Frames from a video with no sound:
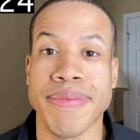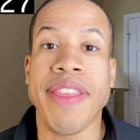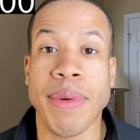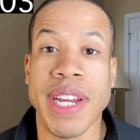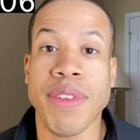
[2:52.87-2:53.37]

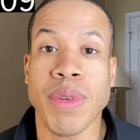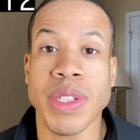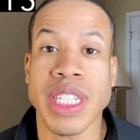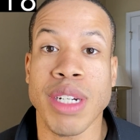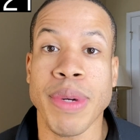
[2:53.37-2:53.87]
Then we have the rose
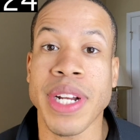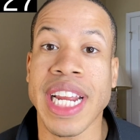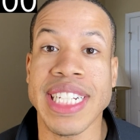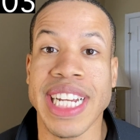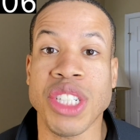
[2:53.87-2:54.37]
ceremony
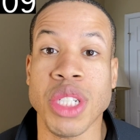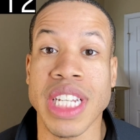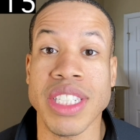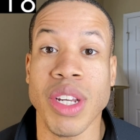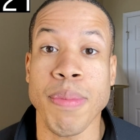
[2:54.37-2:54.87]
and Tayshia
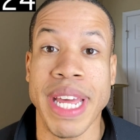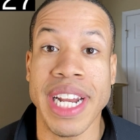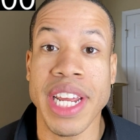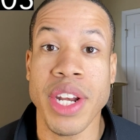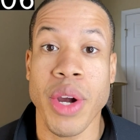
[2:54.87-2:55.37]
sends home
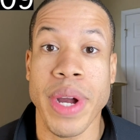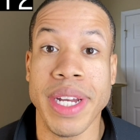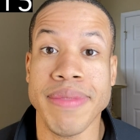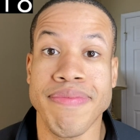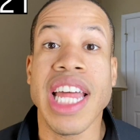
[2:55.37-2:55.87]
Bennett and Noah.